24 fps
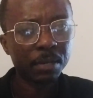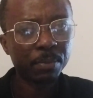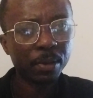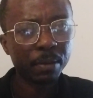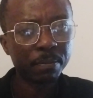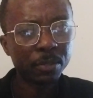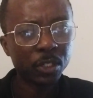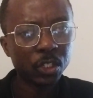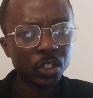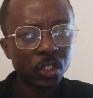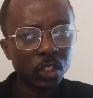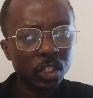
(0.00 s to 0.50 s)

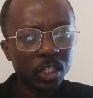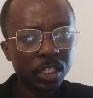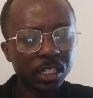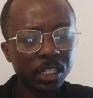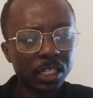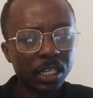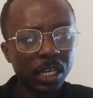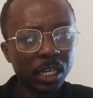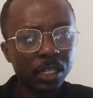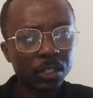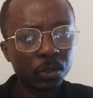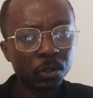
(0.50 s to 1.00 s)

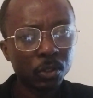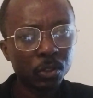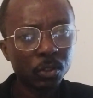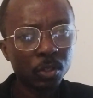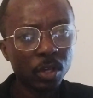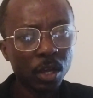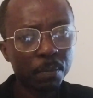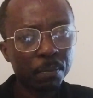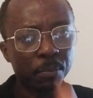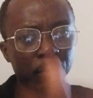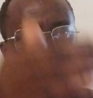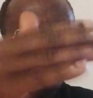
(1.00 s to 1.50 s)
permission and also
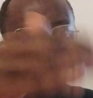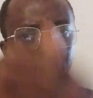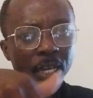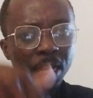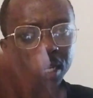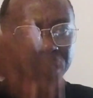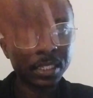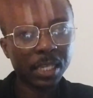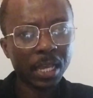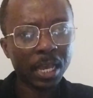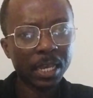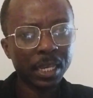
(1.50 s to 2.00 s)

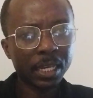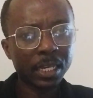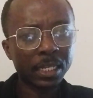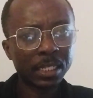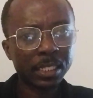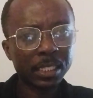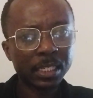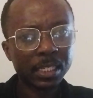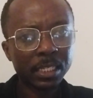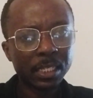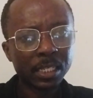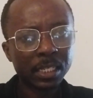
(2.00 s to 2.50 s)
apologize ahead
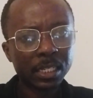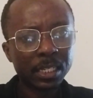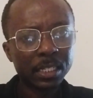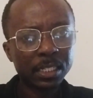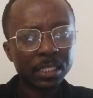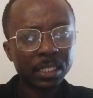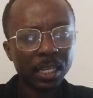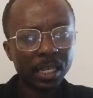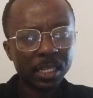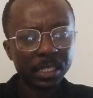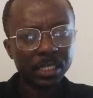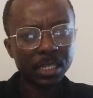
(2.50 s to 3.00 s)

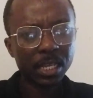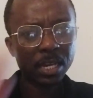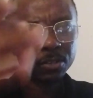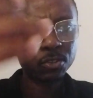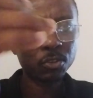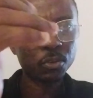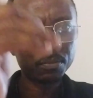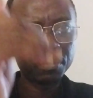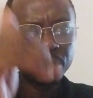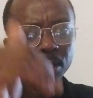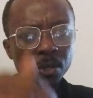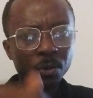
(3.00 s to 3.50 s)
turns out
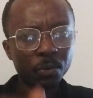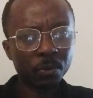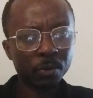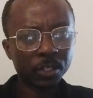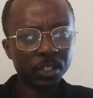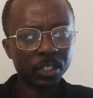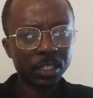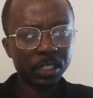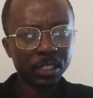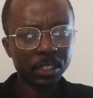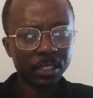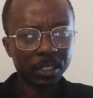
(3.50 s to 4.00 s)
to be a
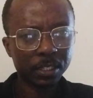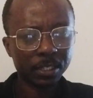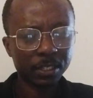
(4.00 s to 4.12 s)
question.